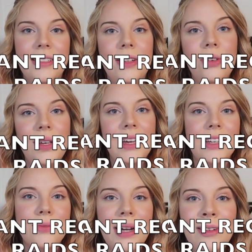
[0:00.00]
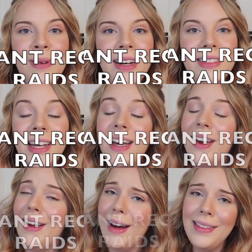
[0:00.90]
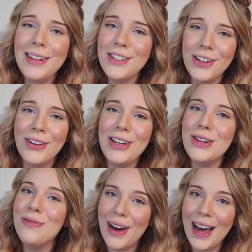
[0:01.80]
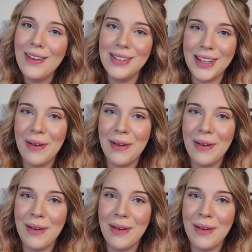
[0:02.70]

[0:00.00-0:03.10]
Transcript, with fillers: as a new E X Raid boss, and I think Generation five is